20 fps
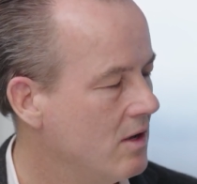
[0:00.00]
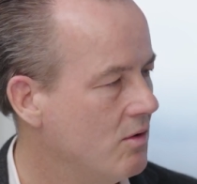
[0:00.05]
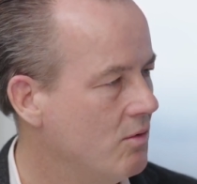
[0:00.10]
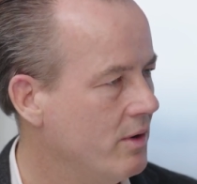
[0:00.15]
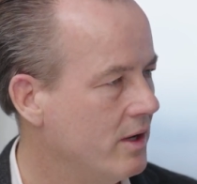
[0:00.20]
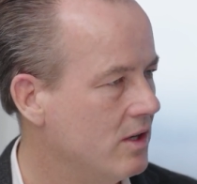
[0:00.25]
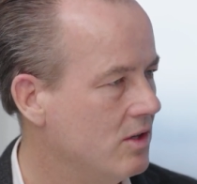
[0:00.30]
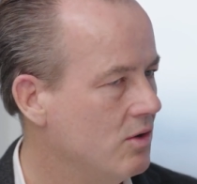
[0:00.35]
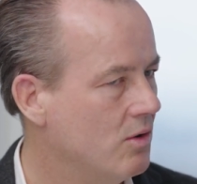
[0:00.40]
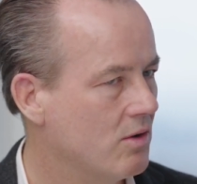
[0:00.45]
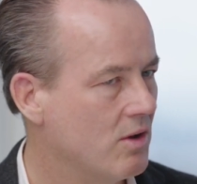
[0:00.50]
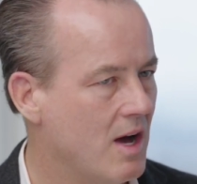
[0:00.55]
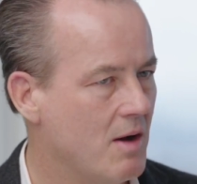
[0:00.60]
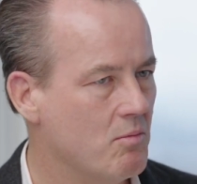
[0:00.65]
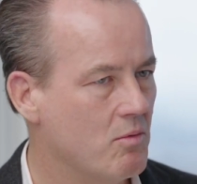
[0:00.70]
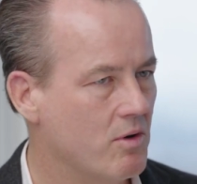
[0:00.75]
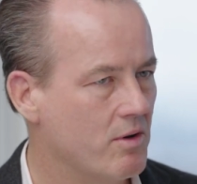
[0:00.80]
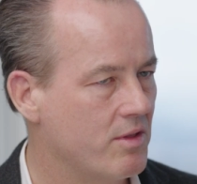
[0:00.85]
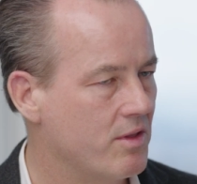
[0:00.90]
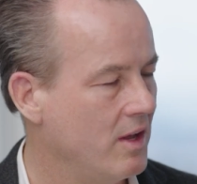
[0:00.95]
We can do a lot
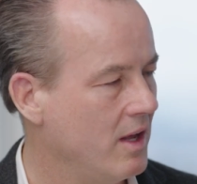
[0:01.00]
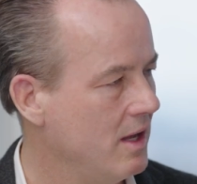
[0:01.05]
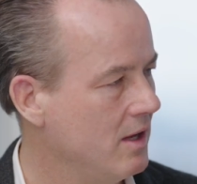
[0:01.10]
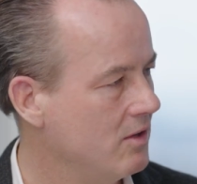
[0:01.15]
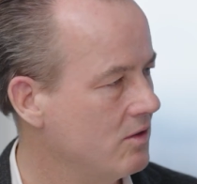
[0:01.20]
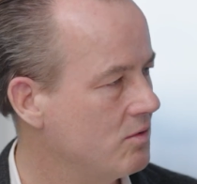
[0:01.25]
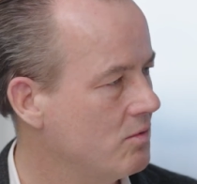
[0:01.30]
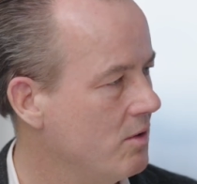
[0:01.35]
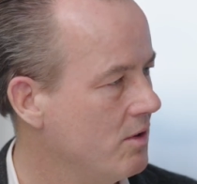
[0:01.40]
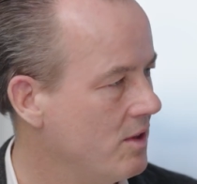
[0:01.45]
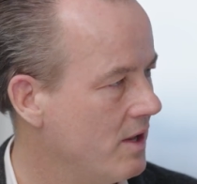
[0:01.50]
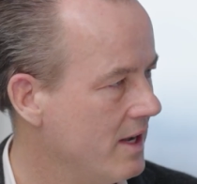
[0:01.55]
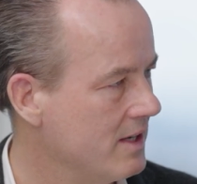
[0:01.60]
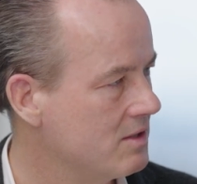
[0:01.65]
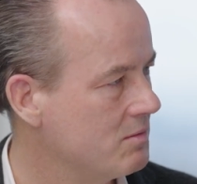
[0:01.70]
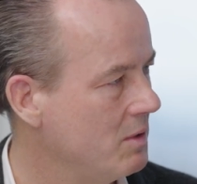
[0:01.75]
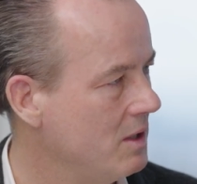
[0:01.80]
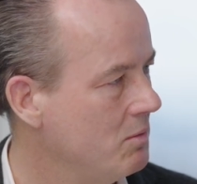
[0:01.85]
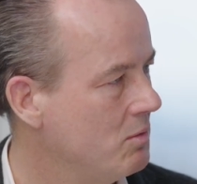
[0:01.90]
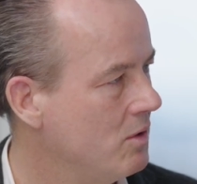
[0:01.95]
more things with less
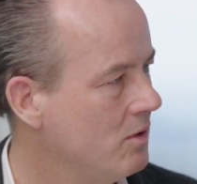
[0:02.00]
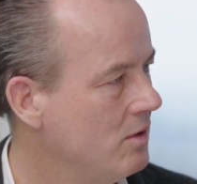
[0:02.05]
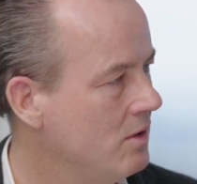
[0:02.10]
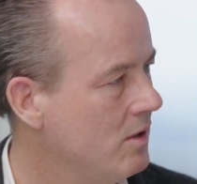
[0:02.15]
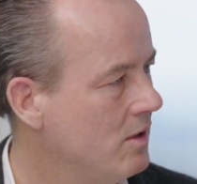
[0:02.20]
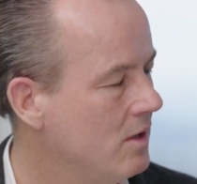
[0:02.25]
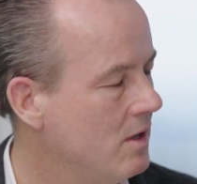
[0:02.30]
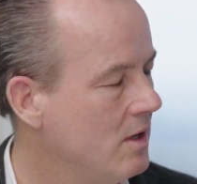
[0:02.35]
people.